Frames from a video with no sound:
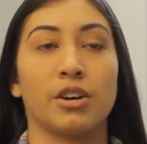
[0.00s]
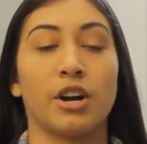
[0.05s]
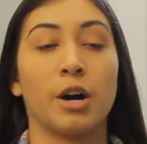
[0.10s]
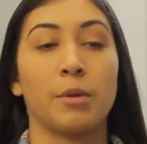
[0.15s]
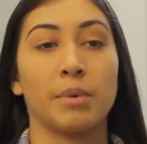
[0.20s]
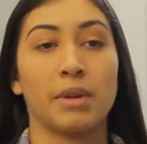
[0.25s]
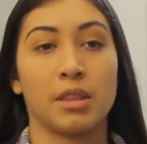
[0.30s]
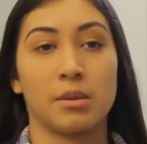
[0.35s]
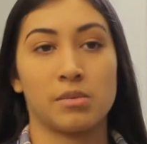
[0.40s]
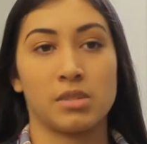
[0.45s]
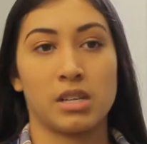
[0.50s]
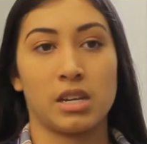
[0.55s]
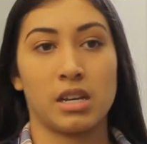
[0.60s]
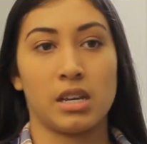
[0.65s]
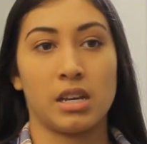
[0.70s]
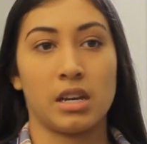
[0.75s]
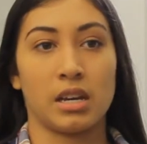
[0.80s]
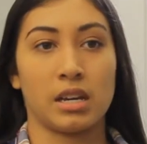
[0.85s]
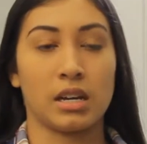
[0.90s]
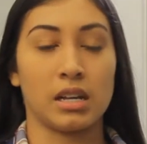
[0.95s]
or helping them
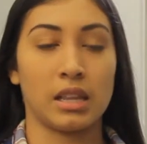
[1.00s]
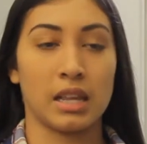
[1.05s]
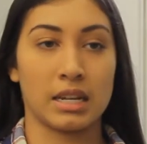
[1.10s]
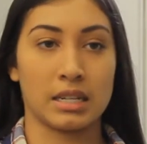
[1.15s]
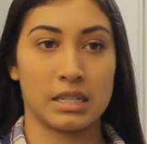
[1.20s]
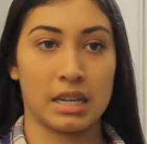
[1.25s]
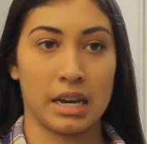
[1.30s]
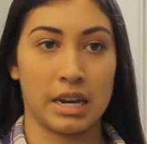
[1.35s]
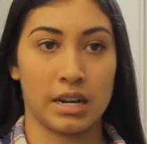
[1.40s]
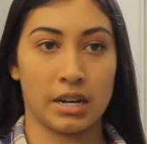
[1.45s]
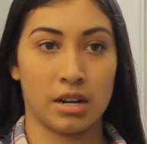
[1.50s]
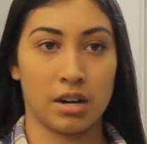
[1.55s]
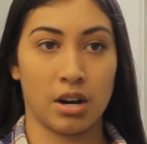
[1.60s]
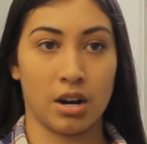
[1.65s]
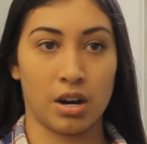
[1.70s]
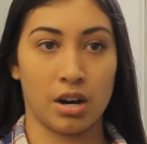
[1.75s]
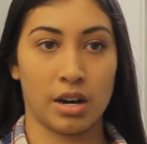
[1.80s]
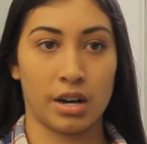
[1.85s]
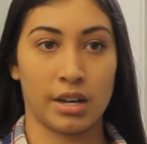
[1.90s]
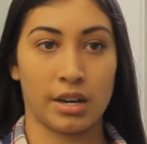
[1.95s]
study and collect data
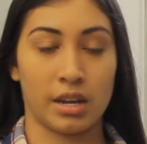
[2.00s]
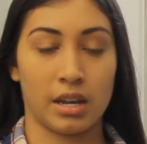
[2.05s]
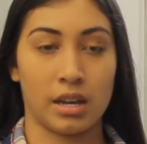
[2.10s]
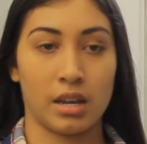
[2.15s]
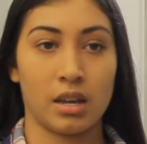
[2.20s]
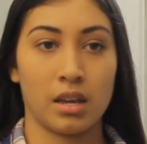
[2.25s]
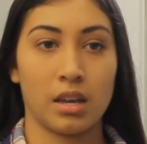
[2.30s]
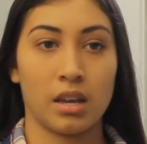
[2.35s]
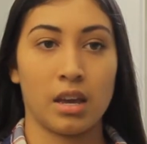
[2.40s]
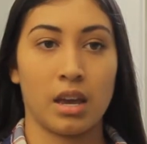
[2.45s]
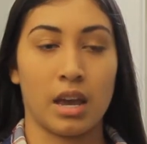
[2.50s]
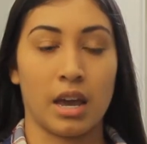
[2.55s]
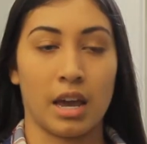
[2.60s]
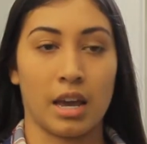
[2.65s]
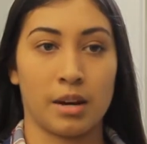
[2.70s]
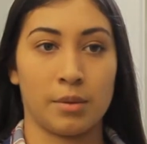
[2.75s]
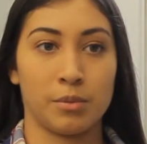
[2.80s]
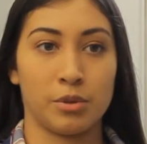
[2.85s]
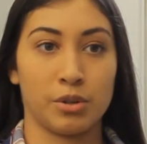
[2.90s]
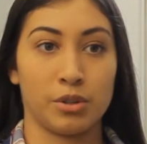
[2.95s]
on
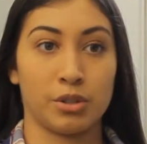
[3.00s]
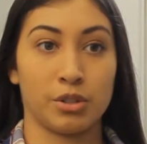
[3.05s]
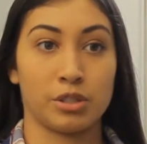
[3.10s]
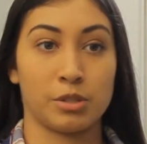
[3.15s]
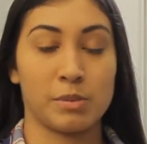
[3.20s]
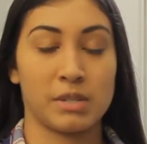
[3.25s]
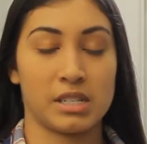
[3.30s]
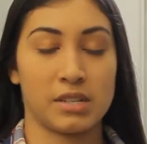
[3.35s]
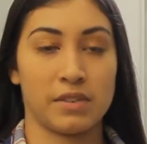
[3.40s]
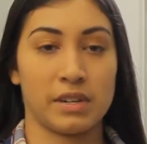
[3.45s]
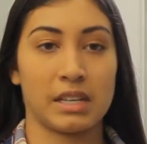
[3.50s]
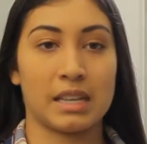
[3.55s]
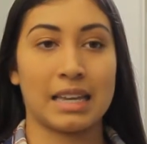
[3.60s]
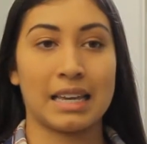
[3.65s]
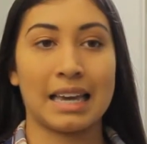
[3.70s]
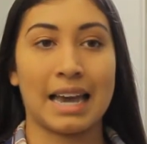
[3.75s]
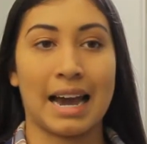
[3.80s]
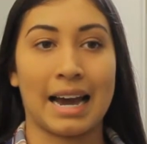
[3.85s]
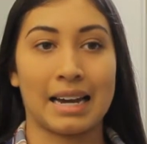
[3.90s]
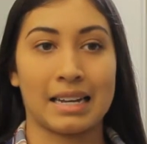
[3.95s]
animal or specifically
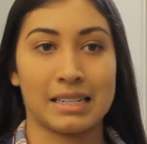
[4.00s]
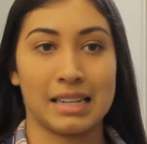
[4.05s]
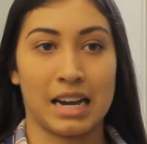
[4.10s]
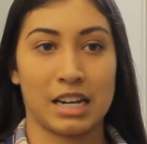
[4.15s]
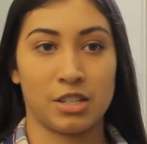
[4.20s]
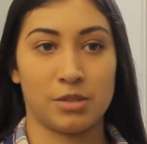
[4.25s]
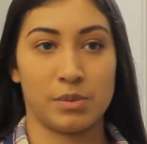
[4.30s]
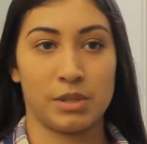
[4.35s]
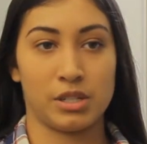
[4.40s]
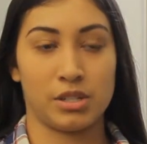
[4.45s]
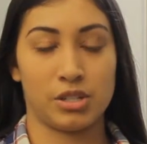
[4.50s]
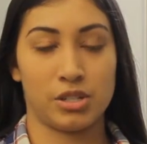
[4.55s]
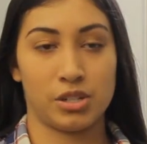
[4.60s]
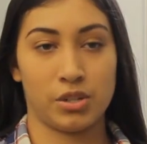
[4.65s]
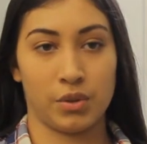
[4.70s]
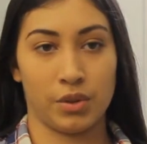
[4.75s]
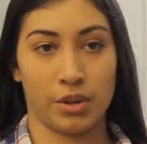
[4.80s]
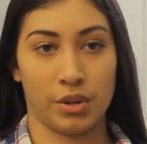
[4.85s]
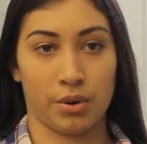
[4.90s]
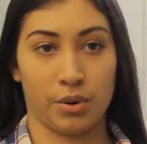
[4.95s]
cat attachments
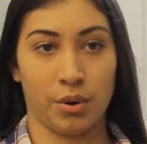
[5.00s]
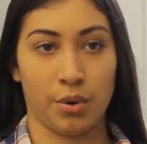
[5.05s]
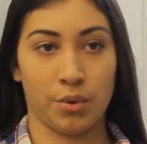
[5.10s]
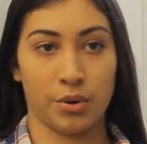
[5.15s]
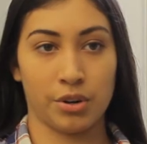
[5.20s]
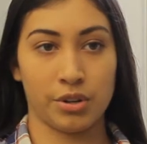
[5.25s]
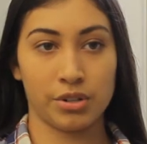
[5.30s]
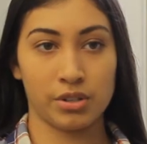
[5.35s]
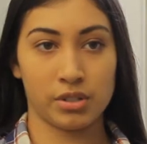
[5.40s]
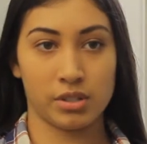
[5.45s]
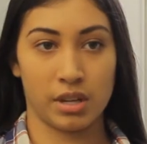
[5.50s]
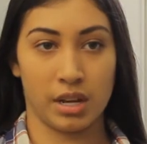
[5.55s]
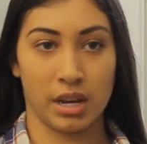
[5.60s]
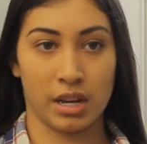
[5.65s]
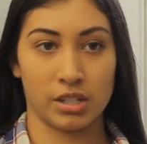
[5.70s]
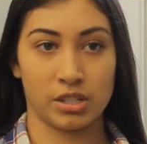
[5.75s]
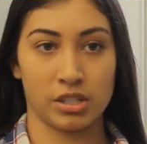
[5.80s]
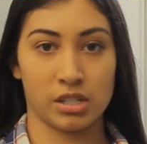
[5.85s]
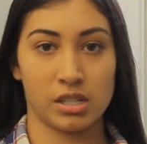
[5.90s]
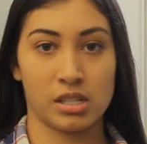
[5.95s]
to their owners,
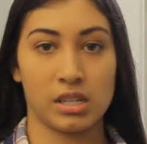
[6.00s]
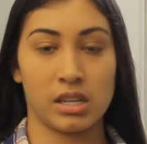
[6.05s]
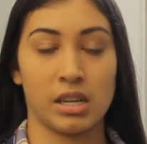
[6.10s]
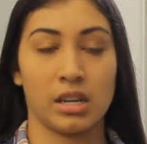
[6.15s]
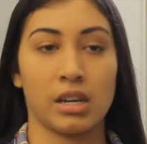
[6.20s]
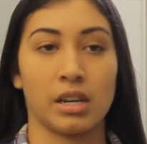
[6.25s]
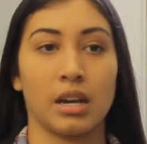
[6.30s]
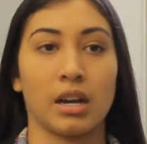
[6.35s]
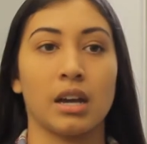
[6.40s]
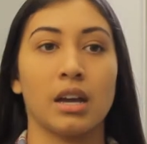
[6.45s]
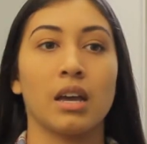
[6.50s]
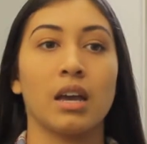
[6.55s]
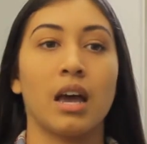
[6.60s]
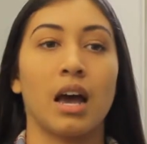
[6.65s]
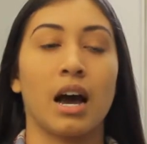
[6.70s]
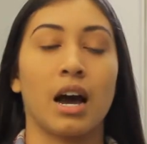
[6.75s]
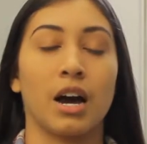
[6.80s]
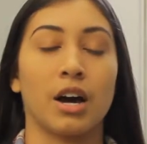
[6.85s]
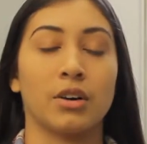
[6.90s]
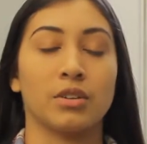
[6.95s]
and just seeing
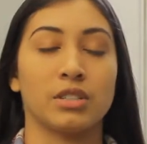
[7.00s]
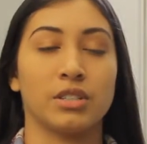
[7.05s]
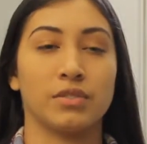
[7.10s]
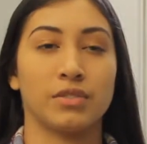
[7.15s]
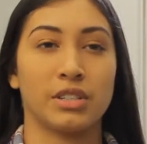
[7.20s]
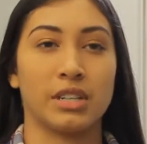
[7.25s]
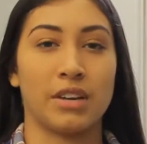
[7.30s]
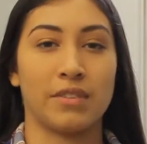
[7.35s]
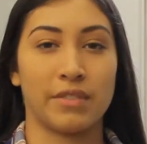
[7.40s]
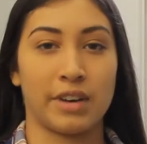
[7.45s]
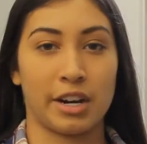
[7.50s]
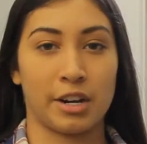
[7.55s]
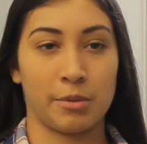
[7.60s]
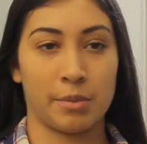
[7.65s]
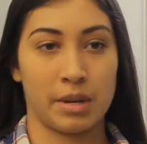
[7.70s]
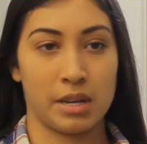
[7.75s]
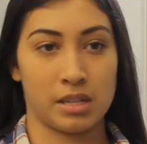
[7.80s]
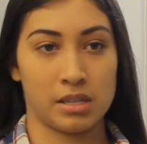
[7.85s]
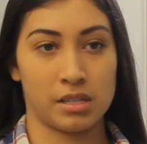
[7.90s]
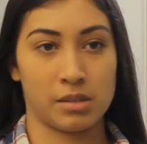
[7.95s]
how different
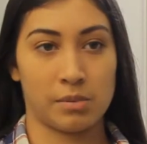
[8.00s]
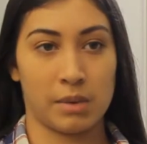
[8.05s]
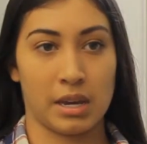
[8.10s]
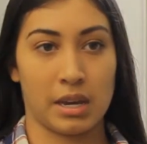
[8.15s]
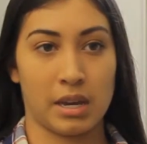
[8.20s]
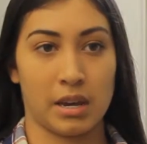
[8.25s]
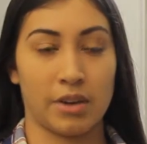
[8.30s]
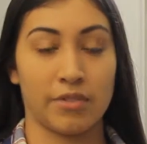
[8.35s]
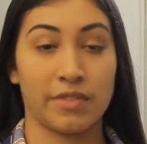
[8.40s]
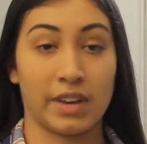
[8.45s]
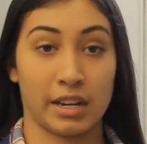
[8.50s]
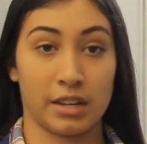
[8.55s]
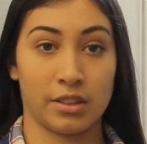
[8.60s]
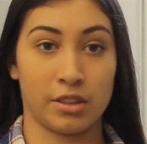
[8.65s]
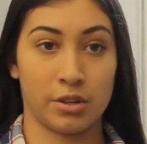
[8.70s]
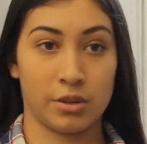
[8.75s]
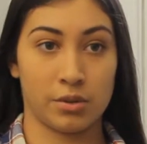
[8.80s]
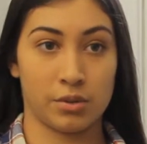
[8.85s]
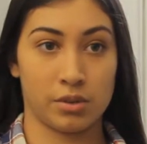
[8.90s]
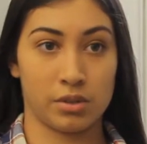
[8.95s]
environments may affect
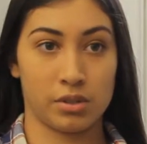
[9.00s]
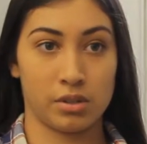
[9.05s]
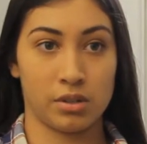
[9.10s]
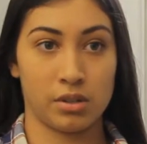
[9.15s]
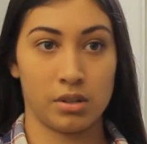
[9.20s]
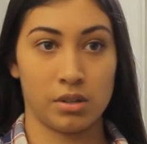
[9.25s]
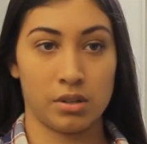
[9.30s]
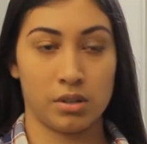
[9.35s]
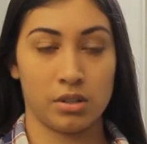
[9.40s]
those